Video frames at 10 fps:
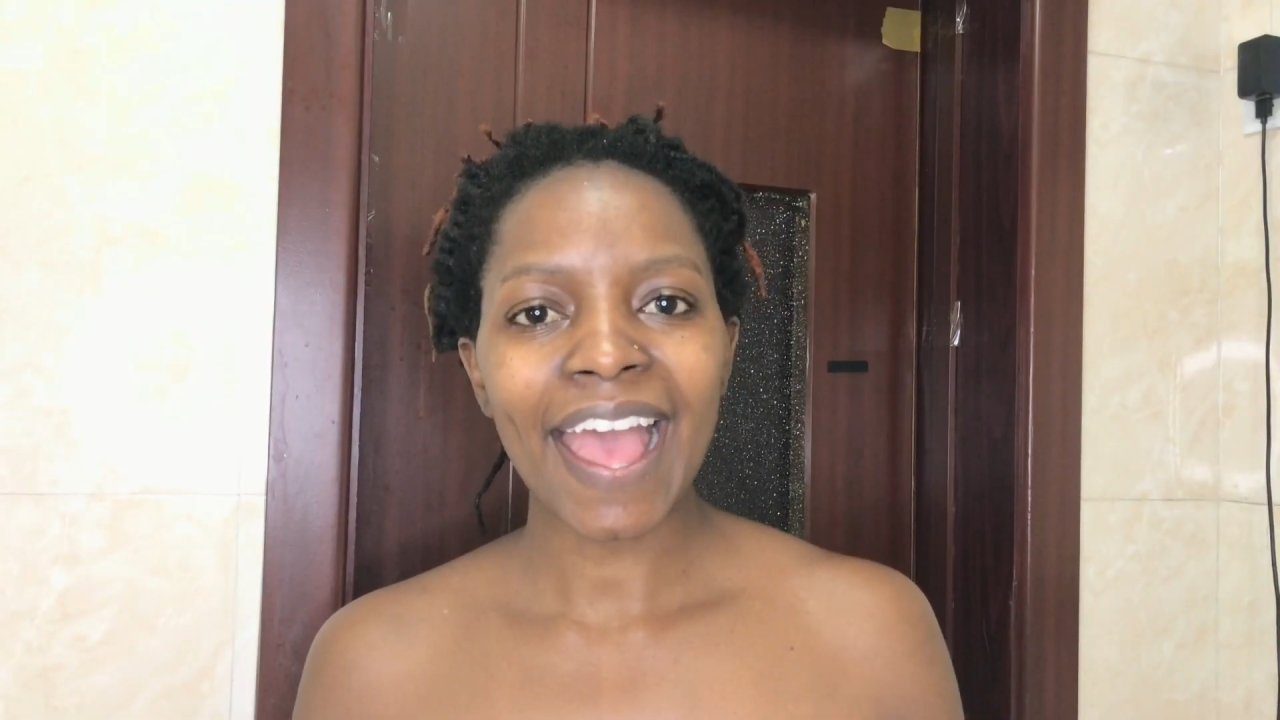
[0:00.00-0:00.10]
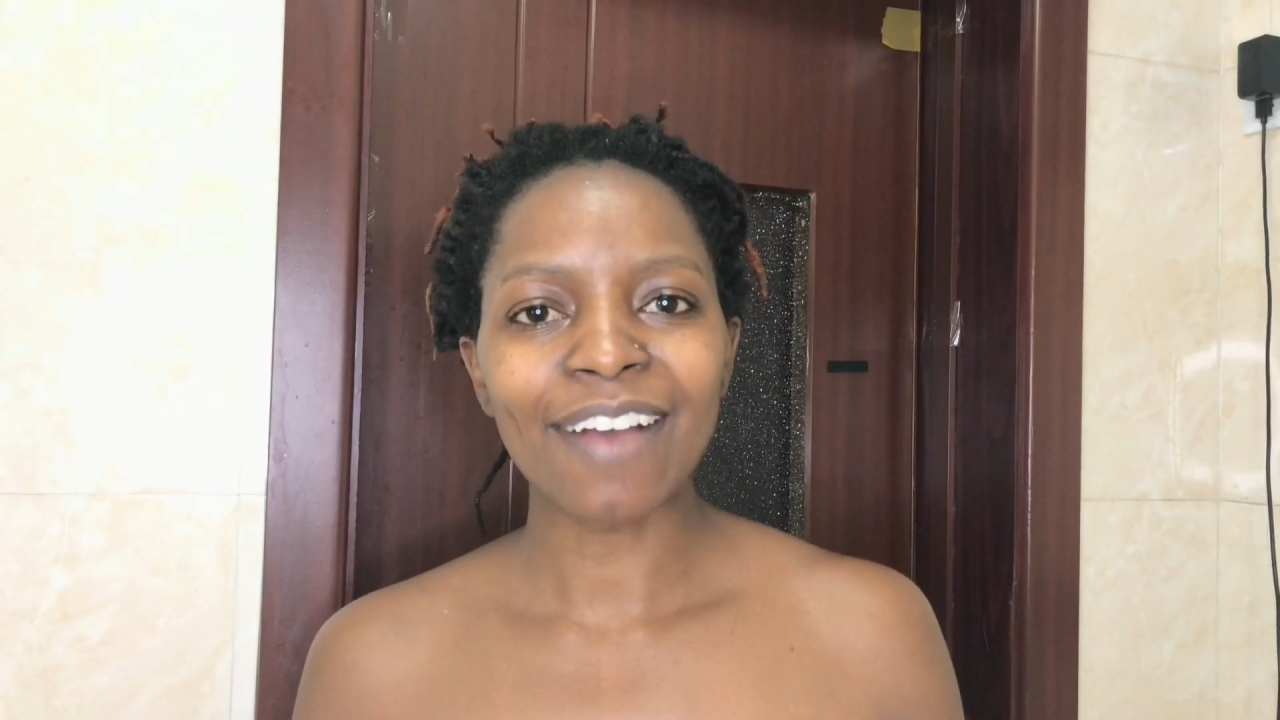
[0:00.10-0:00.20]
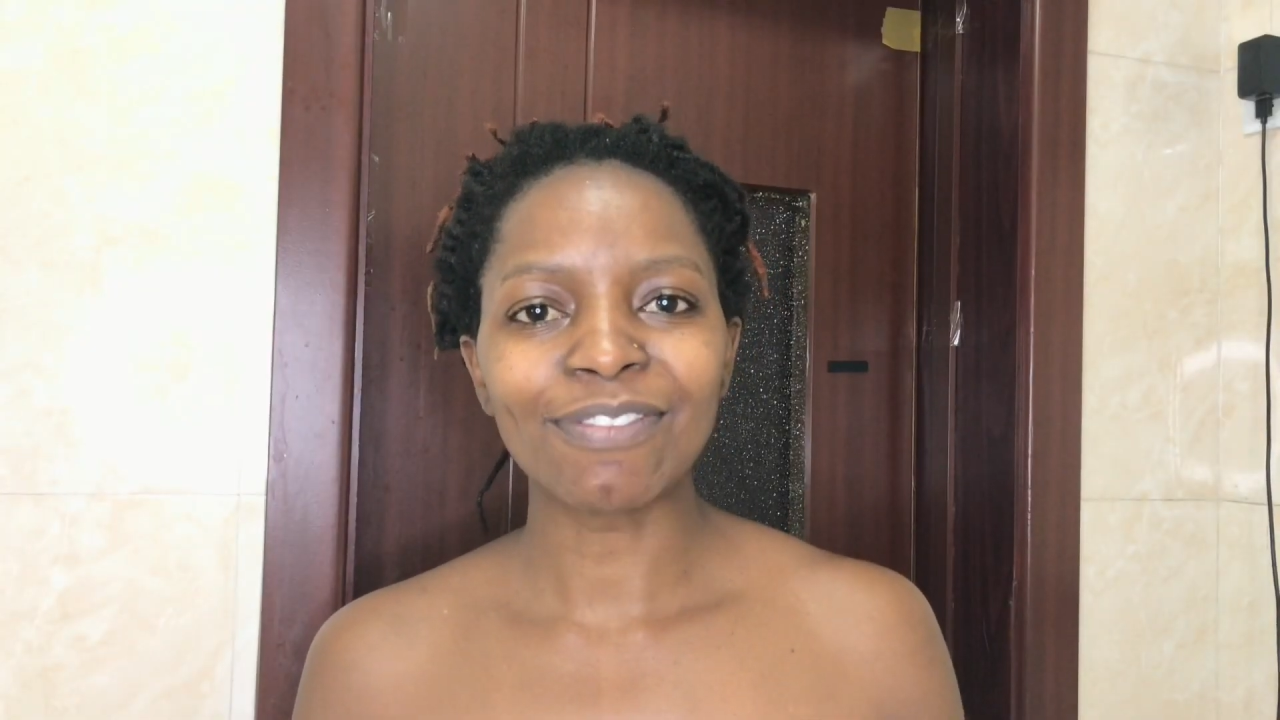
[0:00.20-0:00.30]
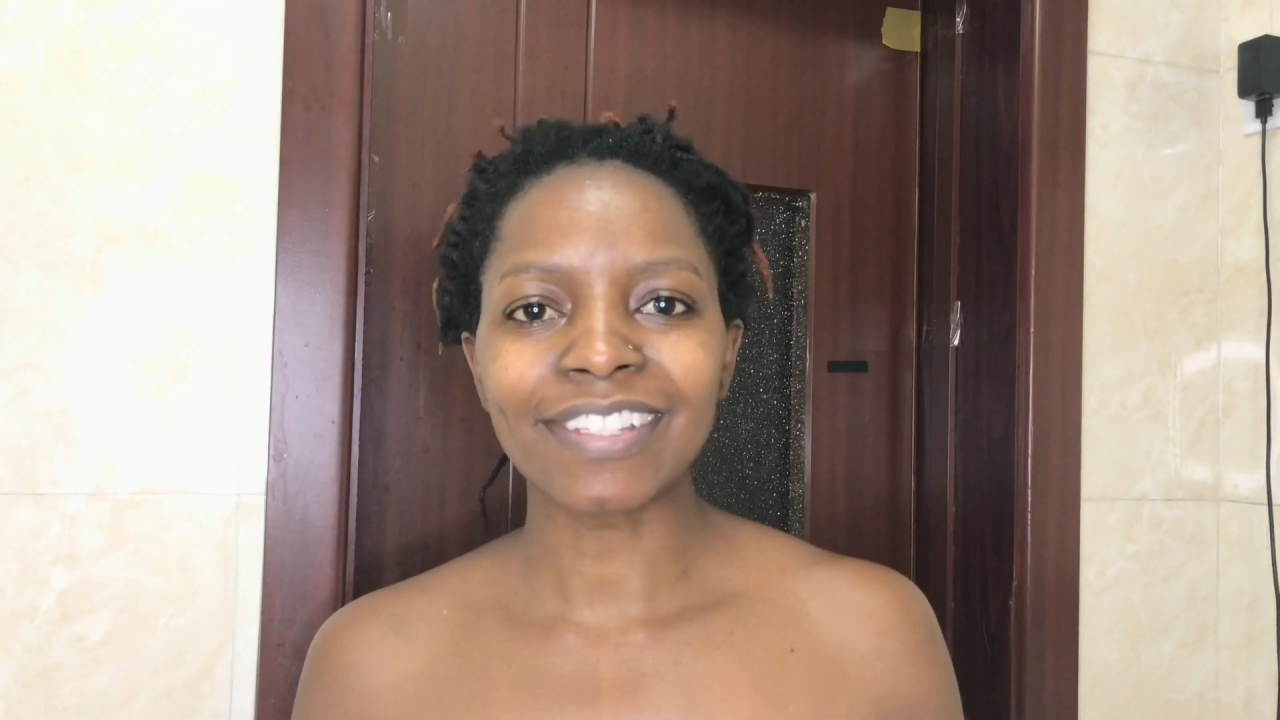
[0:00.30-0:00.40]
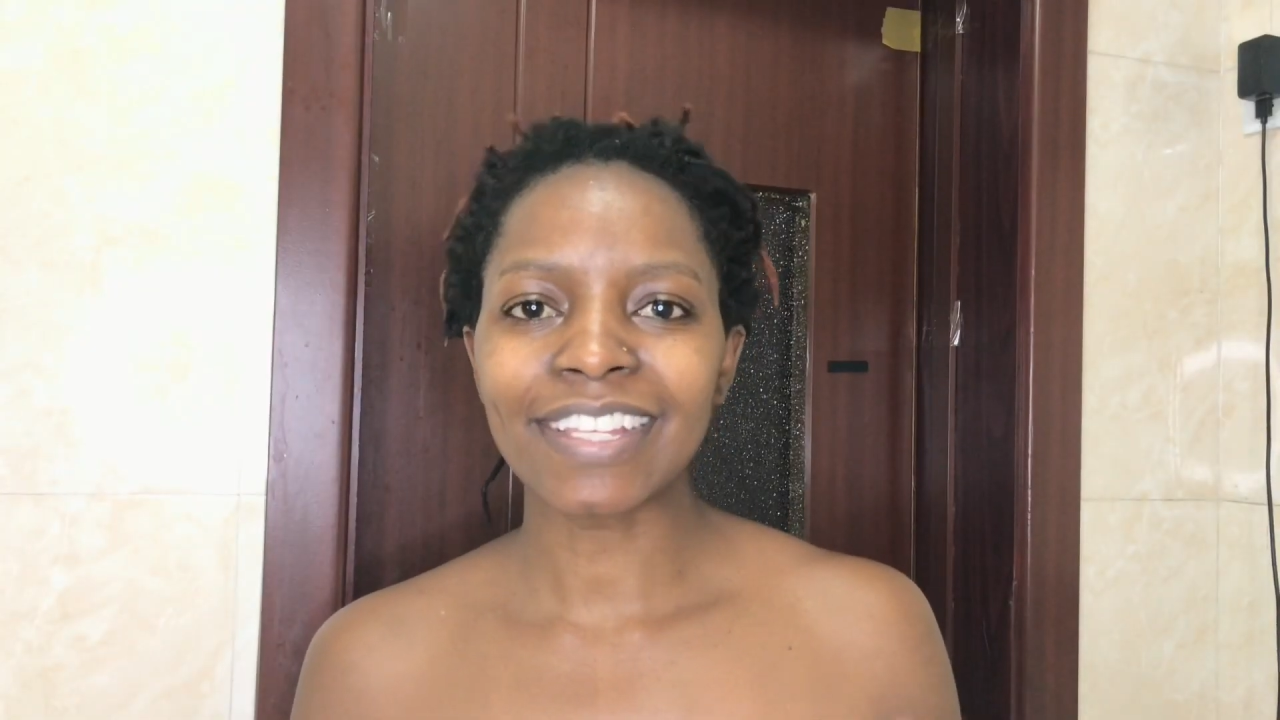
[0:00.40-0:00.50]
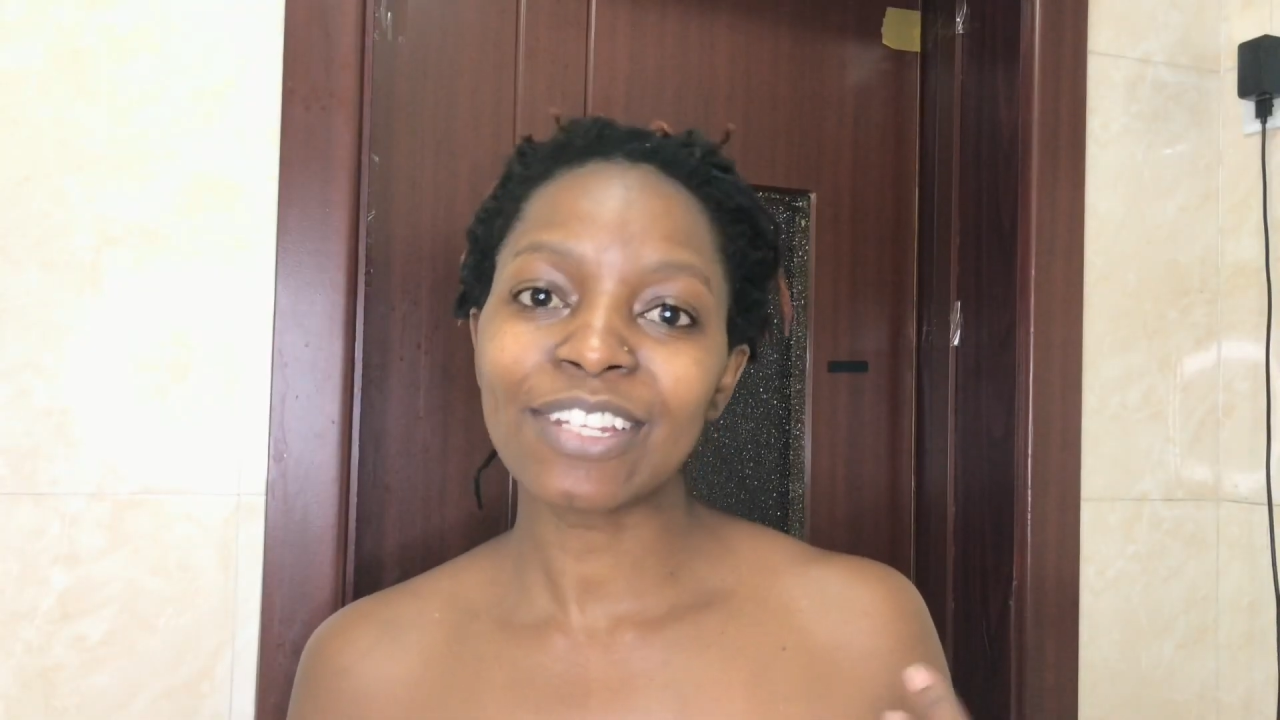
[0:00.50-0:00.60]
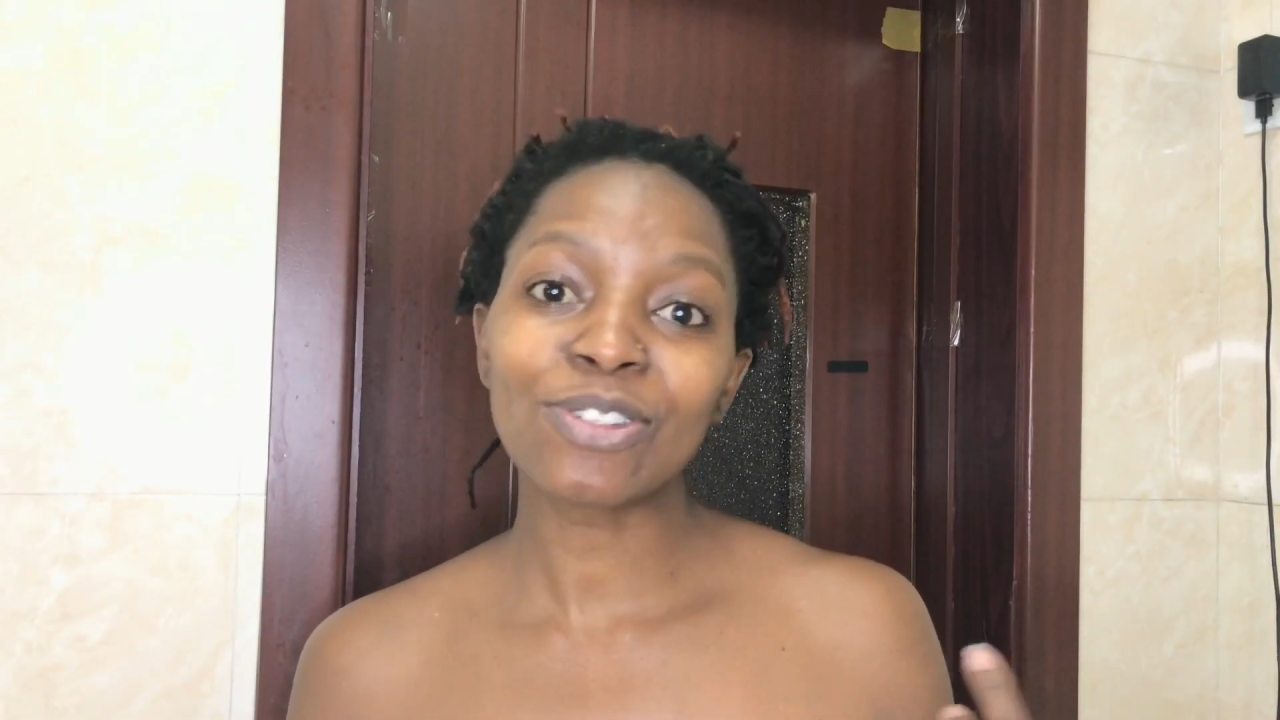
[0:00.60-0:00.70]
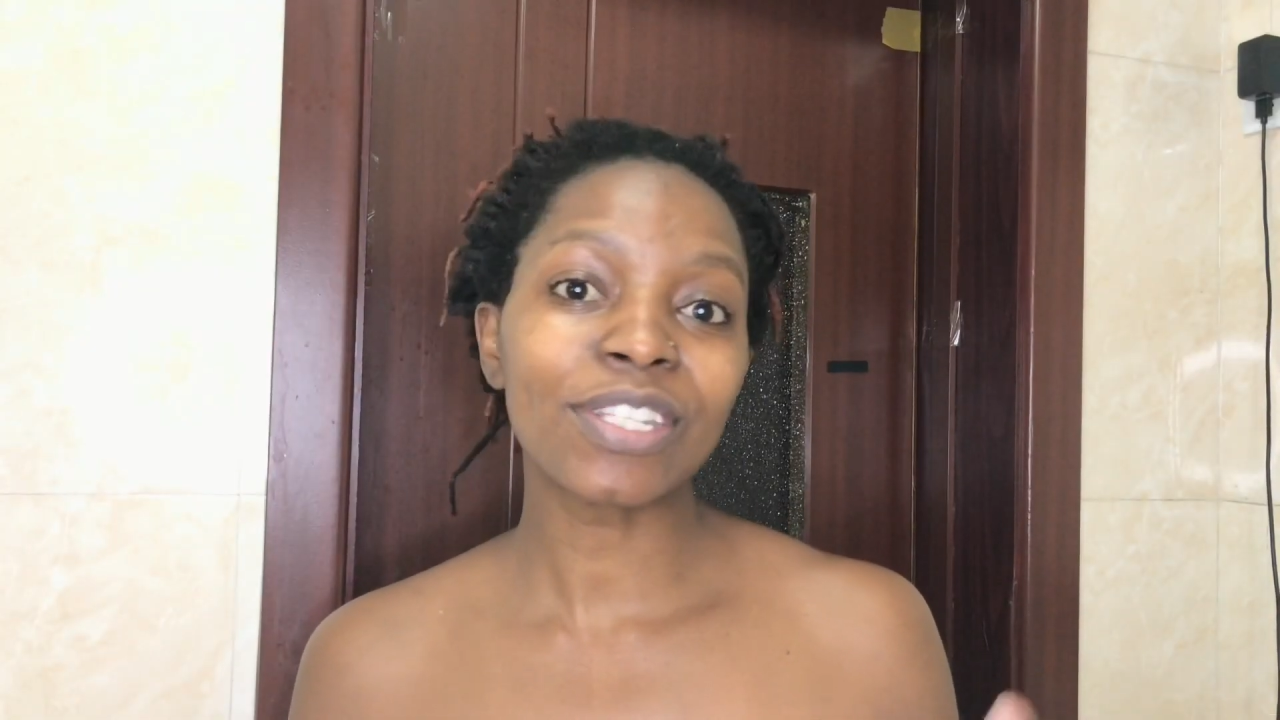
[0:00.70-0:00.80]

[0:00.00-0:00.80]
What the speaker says: have decided to